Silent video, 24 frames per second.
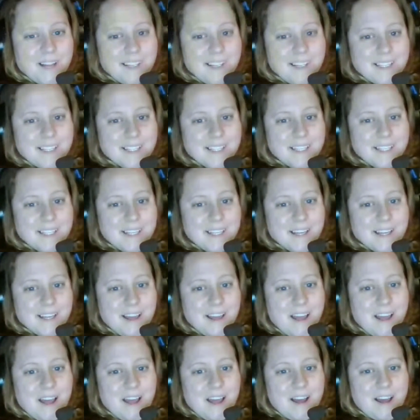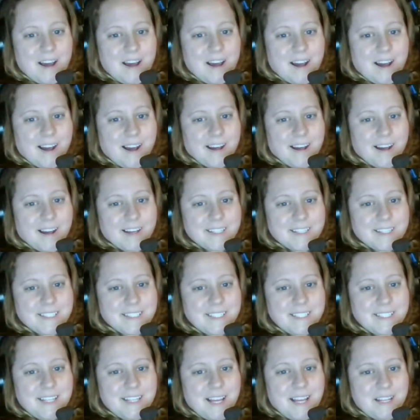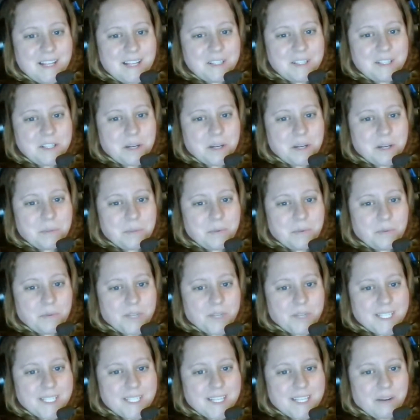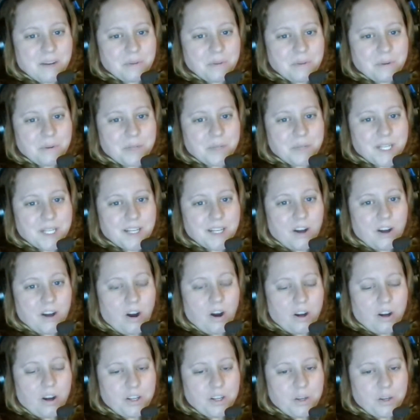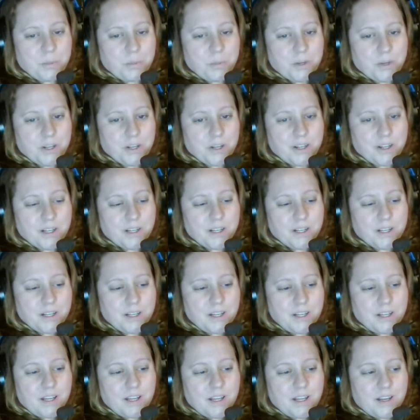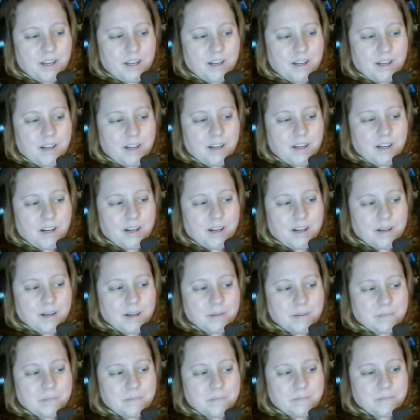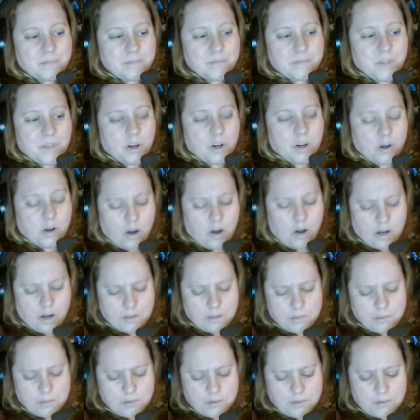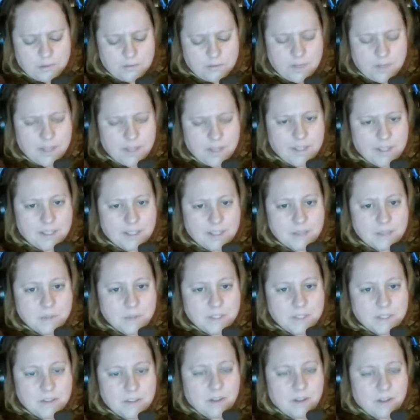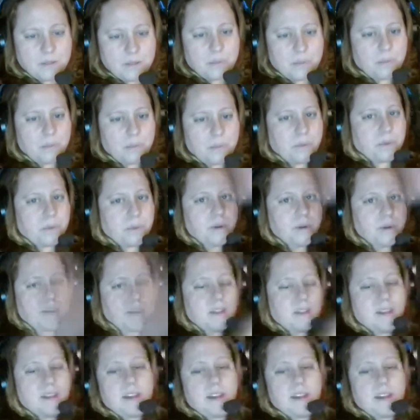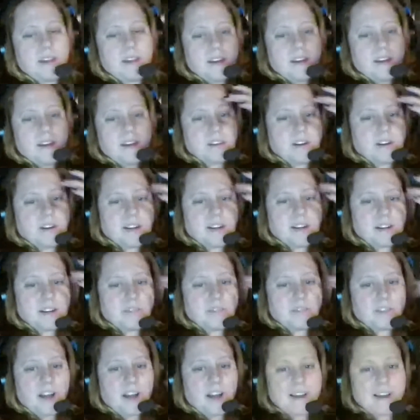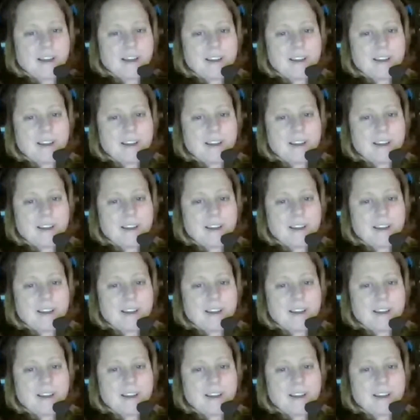lately, I did end up re-downloading audiobook or Audible. I think that's what it's called. Sorry, I gotta fly.